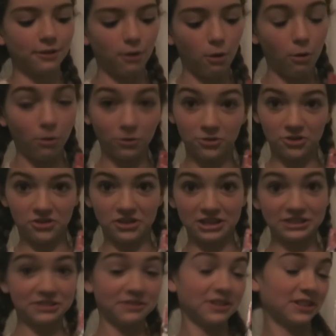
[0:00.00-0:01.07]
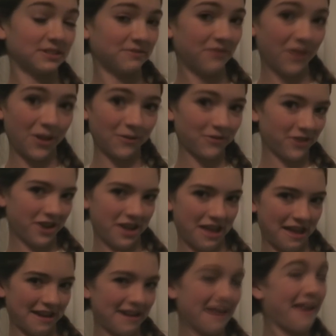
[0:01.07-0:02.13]
little holder thing so it doesn't fall off your
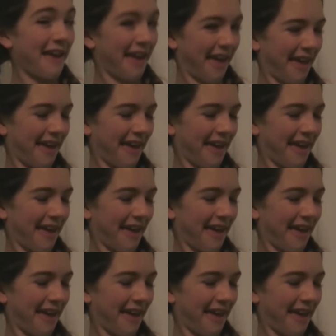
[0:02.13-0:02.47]
head.